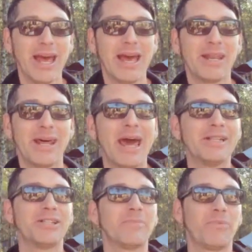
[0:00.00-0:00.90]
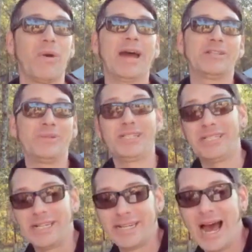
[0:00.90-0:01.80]
And it ends up, as we
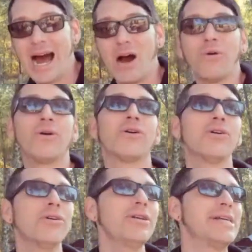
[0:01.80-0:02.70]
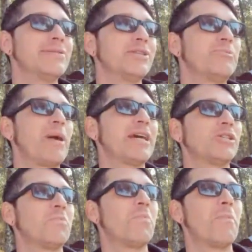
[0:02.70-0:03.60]
see now, hurting the
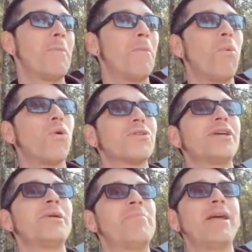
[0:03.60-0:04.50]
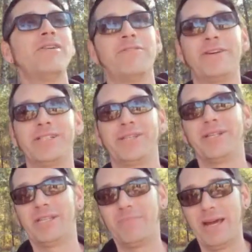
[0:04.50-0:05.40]
space more than it benefits
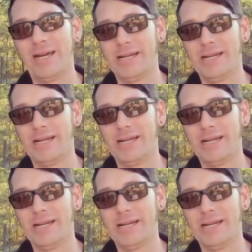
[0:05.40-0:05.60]
the space.